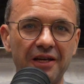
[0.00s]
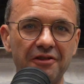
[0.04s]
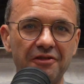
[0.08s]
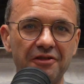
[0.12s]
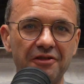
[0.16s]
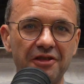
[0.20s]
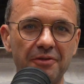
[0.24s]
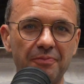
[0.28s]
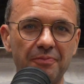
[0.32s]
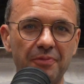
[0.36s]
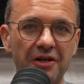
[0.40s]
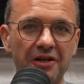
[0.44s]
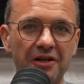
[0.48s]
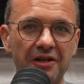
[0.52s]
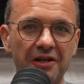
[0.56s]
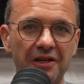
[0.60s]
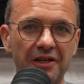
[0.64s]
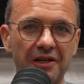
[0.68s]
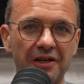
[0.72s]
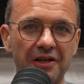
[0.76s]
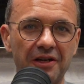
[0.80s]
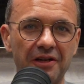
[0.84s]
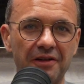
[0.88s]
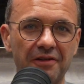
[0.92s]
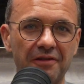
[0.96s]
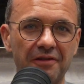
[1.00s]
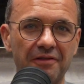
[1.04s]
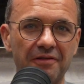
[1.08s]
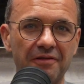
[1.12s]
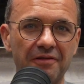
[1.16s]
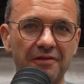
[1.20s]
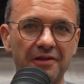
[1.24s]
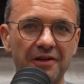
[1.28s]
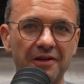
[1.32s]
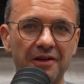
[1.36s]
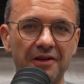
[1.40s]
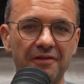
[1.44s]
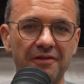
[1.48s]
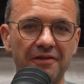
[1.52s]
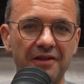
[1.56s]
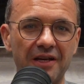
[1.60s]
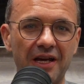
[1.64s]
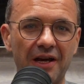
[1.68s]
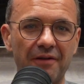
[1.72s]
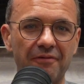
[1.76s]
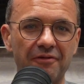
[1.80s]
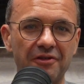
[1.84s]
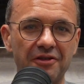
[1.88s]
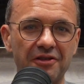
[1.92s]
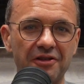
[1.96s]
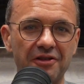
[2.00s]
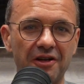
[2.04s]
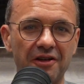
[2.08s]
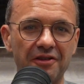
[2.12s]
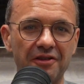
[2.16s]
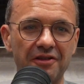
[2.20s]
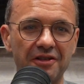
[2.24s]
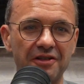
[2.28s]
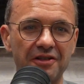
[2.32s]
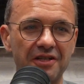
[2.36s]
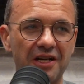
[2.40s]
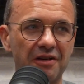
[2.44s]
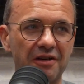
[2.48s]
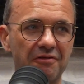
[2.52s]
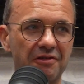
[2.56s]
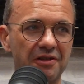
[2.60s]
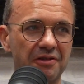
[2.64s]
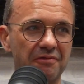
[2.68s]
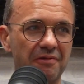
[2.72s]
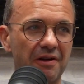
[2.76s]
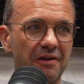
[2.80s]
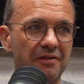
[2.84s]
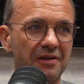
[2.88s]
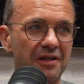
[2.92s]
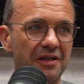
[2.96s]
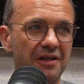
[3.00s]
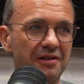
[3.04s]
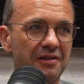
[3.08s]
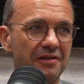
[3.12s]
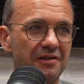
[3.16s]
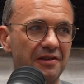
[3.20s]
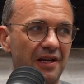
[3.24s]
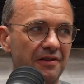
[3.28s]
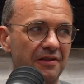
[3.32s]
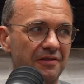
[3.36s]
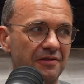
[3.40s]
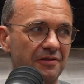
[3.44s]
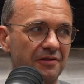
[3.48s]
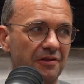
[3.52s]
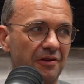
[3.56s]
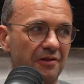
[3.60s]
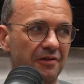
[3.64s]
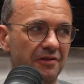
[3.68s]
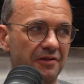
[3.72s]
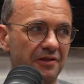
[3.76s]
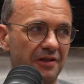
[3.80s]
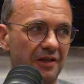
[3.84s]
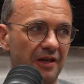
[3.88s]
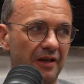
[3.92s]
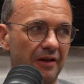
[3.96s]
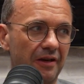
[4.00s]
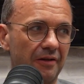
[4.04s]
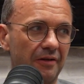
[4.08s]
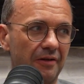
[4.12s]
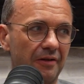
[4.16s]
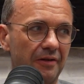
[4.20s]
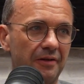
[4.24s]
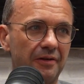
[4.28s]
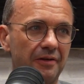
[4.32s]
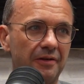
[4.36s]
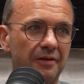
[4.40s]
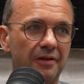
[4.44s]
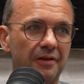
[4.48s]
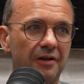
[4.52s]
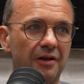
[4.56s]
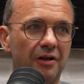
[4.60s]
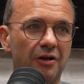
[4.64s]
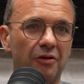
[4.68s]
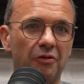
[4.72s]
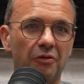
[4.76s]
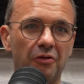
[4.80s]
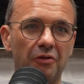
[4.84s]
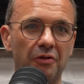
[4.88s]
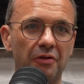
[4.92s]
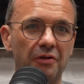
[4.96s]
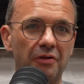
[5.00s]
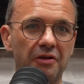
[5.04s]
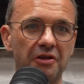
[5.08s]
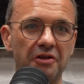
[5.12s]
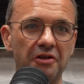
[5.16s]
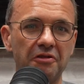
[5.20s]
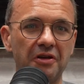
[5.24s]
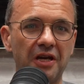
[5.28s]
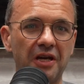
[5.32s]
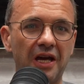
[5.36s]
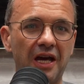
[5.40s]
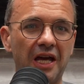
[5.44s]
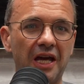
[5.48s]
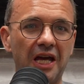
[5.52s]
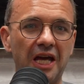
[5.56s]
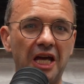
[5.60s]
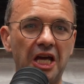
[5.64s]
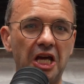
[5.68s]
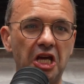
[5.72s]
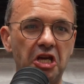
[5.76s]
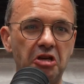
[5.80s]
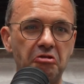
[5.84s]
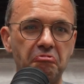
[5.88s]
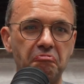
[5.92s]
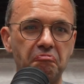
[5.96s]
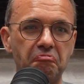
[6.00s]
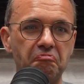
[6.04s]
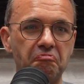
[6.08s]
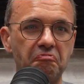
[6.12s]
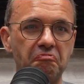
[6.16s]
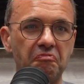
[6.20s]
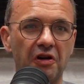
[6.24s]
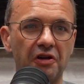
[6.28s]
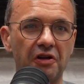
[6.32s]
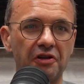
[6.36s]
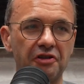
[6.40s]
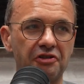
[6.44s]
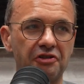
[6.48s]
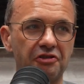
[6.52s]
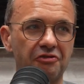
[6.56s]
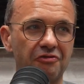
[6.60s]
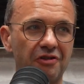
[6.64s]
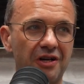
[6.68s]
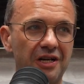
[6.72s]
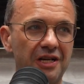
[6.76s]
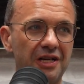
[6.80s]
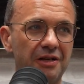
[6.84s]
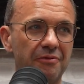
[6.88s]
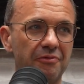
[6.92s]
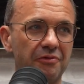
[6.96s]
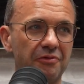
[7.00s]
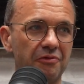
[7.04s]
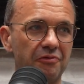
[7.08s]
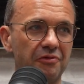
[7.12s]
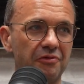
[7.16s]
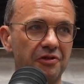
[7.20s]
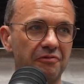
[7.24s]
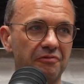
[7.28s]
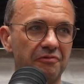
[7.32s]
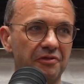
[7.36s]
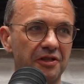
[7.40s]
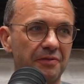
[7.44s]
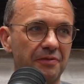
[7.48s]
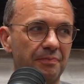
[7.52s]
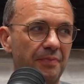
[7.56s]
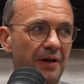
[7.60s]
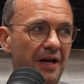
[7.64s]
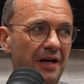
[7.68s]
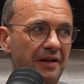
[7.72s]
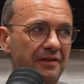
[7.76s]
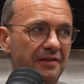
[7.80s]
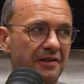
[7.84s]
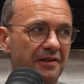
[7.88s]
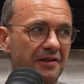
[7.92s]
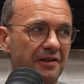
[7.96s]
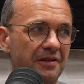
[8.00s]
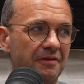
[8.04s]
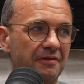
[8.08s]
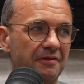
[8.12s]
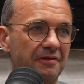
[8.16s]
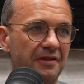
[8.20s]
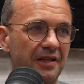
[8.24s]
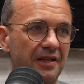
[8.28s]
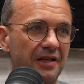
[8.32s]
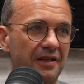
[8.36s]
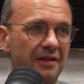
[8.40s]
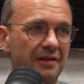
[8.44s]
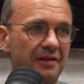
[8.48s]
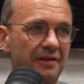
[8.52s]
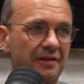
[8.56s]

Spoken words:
UC Berkeley earn? The average starting salary is around $80,000 a year. UK, Australia, with all due respect, I don't think